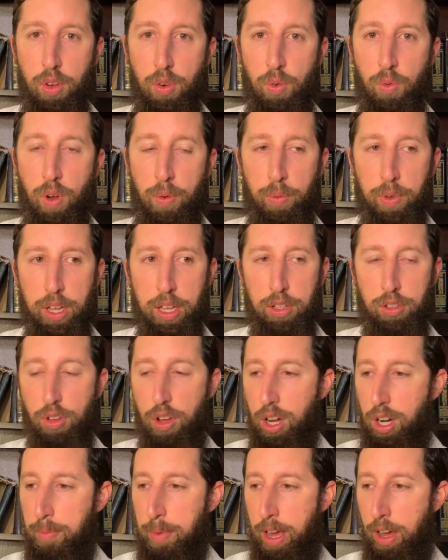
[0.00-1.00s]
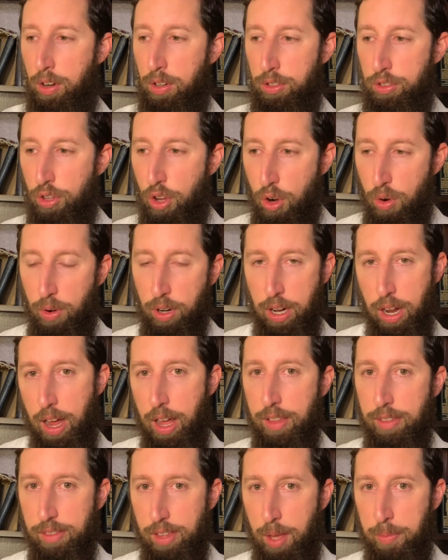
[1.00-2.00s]
when we talk about Torah
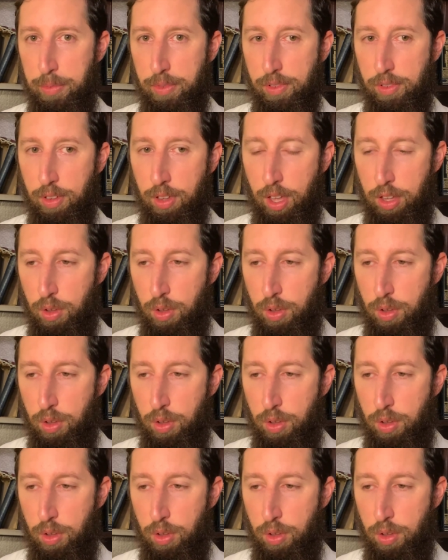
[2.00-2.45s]
concepts,